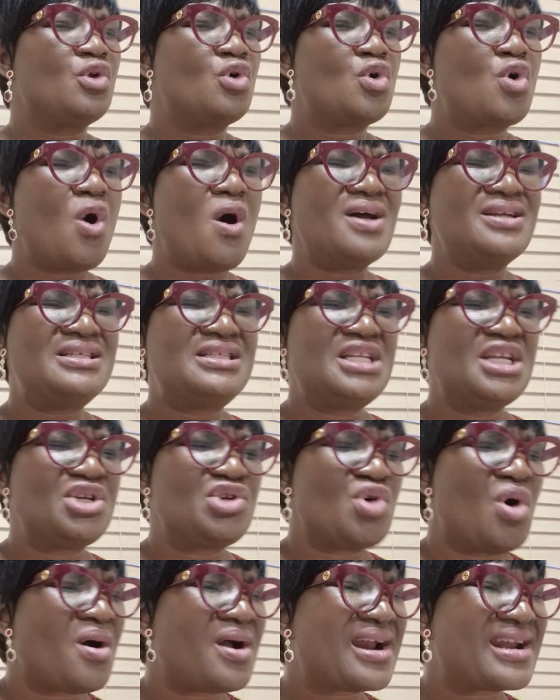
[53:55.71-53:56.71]
God did
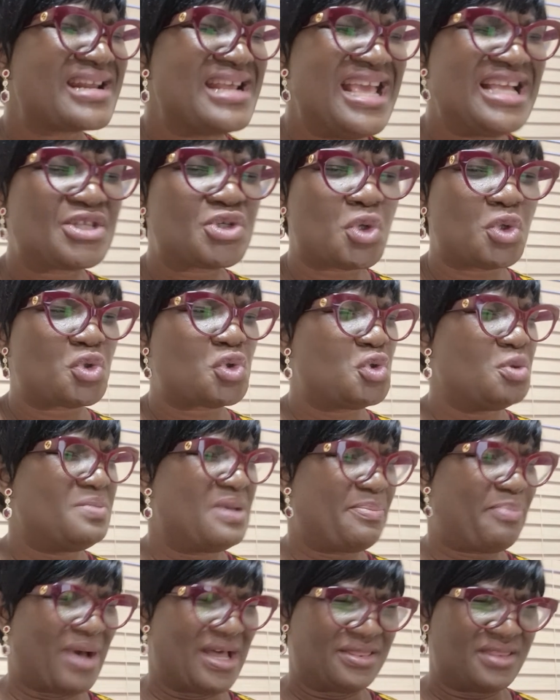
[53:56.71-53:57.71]
not create us to
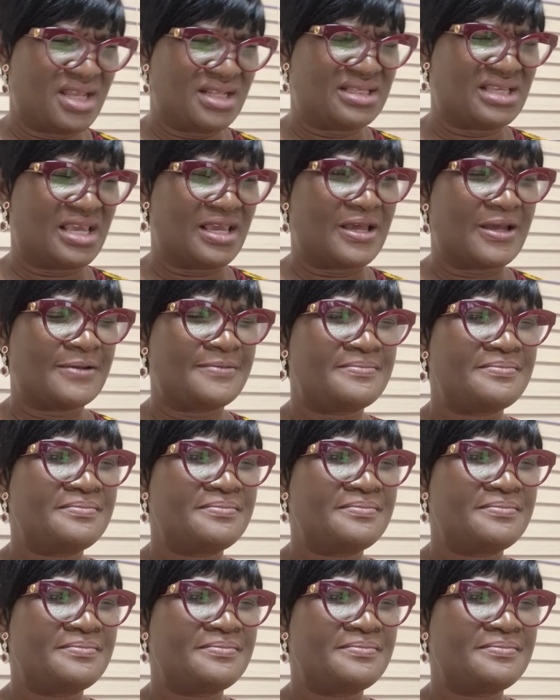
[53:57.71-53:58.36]
be pathetic.